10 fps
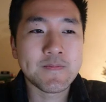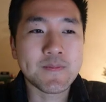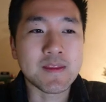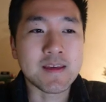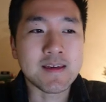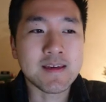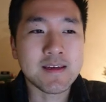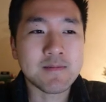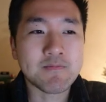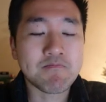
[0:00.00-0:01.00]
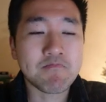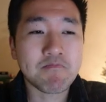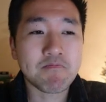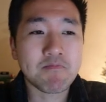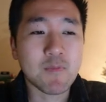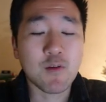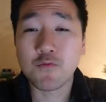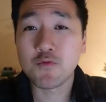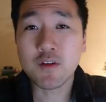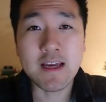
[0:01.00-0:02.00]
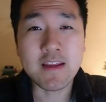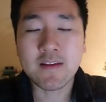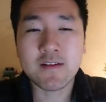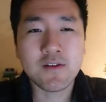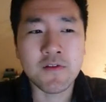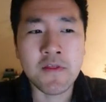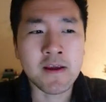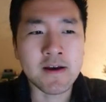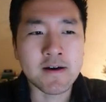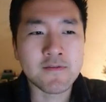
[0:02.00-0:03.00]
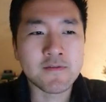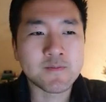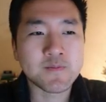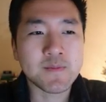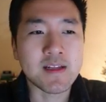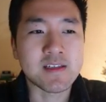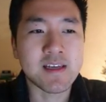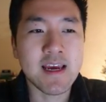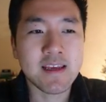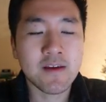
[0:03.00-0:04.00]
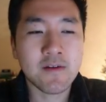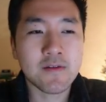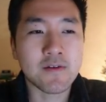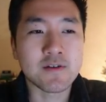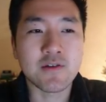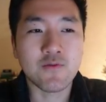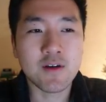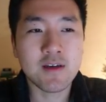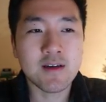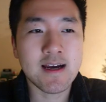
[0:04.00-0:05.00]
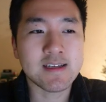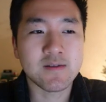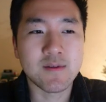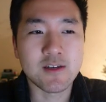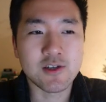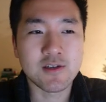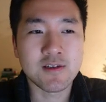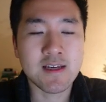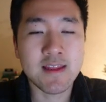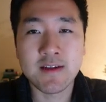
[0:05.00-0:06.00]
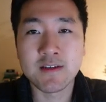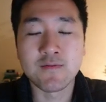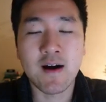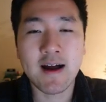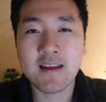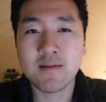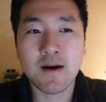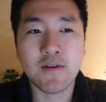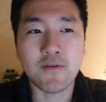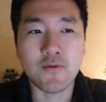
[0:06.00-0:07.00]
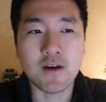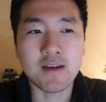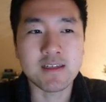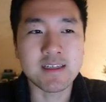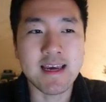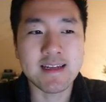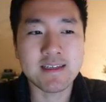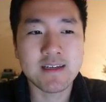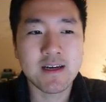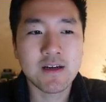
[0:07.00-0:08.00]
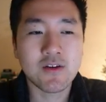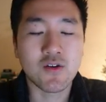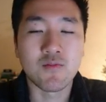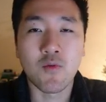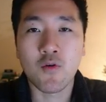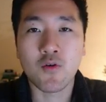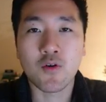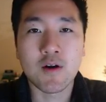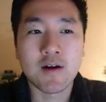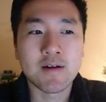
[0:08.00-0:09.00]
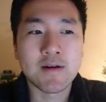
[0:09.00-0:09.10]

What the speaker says: really anything that you can think of. It's taking those 3 estimations and then dividing it by 3 to get an